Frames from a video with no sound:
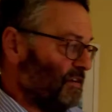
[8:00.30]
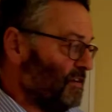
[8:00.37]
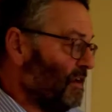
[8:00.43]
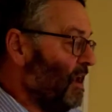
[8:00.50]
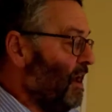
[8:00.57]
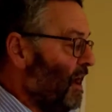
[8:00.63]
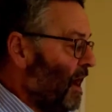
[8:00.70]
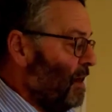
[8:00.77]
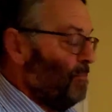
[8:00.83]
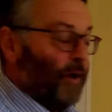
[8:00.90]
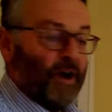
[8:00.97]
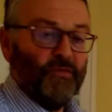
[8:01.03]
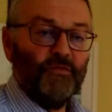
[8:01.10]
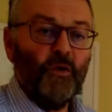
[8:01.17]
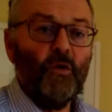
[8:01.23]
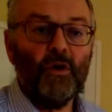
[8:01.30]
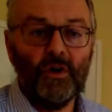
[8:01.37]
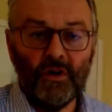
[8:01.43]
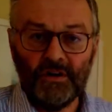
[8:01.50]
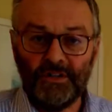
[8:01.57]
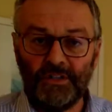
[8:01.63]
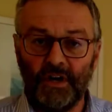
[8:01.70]
and by 4
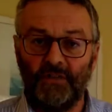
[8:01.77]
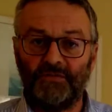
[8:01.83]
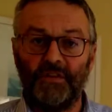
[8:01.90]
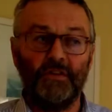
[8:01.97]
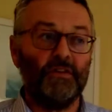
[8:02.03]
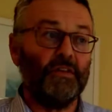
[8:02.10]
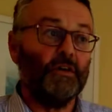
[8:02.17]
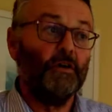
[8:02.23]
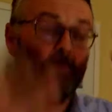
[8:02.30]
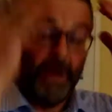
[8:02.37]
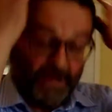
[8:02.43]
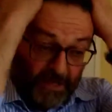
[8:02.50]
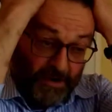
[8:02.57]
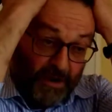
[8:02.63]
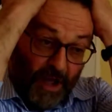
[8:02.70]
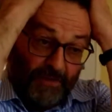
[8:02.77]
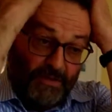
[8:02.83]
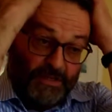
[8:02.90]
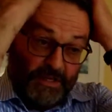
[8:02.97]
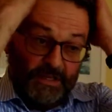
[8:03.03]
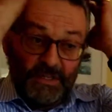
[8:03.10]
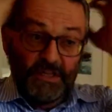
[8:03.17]
o'clock in the afternoon you think, oh my God, I
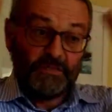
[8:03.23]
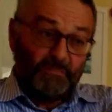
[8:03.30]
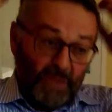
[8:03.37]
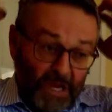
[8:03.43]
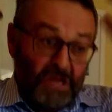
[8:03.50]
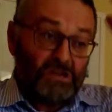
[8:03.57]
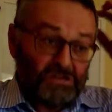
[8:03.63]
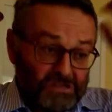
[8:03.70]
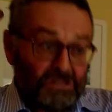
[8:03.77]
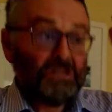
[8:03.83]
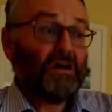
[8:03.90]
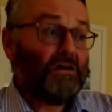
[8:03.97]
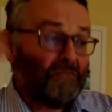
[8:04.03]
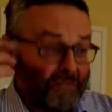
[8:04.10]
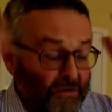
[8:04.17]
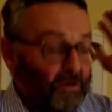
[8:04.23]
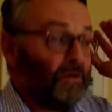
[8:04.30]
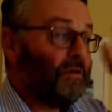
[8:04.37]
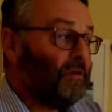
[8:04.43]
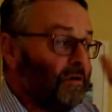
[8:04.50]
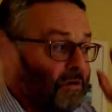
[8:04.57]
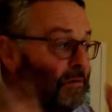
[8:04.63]
haven't done these major stuff, oh
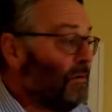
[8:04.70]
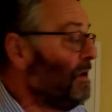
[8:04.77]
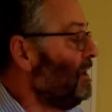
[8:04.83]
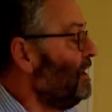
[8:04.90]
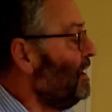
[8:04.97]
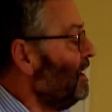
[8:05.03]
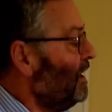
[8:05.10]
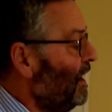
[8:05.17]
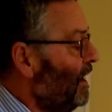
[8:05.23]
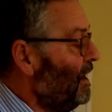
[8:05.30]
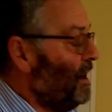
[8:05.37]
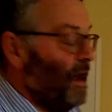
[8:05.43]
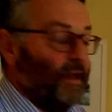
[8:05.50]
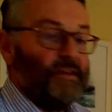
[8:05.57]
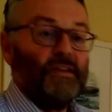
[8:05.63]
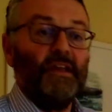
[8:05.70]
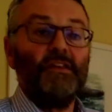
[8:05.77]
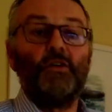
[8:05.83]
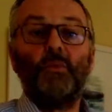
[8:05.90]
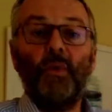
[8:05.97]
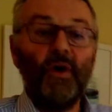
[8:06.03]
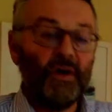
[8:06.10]
no! And then
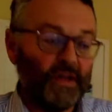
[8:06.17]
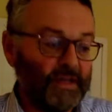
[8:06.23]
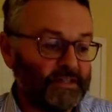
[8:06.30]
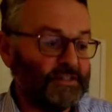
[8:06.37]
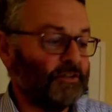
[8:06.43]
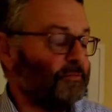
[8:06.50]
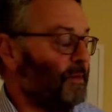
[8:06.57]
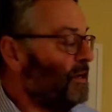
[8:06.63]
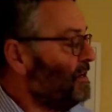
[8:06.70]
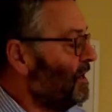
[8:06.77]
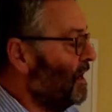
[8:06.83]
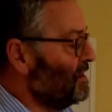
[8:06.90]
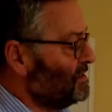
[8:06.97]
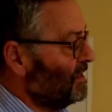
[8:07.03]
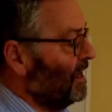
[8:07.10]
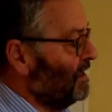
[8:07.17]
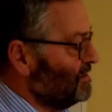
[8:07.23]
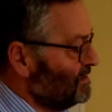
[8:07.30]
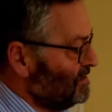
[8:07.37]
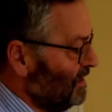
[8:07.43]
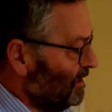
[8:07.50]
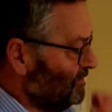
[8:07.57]
you're working till midnight to get the
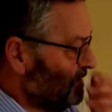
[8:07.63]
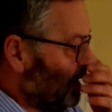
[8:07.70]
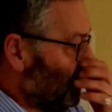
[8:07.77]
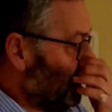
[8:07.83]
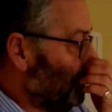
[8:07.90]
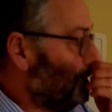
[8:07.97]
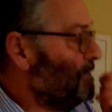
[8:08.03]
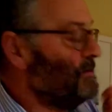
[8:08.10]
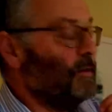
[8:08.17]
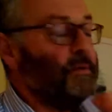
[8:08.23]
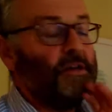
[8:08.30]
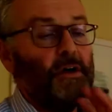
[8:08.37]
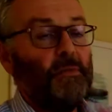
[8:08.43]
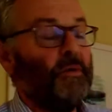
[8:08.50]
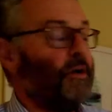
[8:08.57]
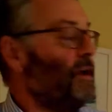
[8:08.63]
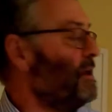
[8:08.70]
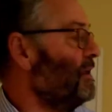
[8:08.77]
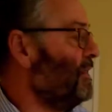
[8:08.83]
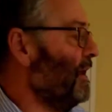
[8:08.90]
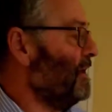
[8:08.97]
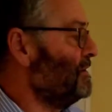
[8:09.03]
stuff done. So we don't want
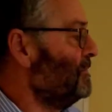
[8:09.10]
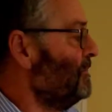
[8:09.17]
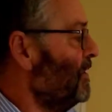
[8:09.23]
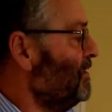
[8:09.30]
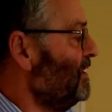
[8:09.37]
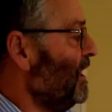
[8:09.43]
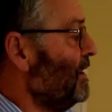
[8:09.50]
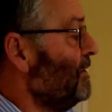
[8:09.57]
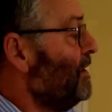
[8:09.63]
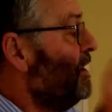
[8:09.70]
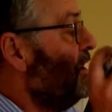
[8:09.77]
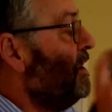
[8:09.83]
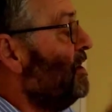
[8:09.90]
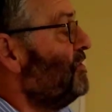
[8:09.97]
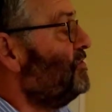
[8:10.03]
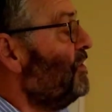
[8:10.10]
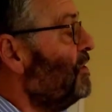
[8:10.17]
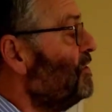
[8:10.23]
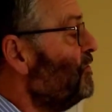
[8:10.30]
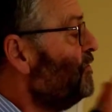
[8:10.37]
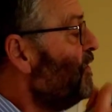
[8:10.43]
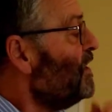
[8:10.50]
any of that. Okay. So
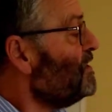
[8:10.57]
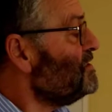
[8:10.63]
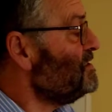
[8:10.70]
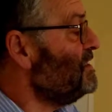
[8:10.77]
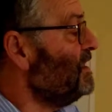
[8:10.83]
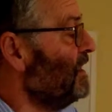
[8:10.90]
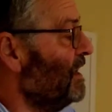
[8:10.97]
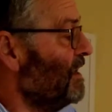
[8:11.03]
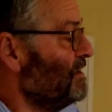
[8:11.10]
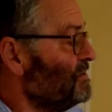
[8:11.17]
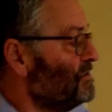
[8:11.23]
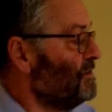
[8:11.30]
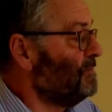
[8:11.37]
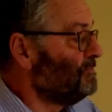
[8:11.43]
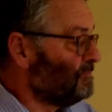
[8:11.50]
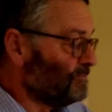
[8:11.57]
the first thing is,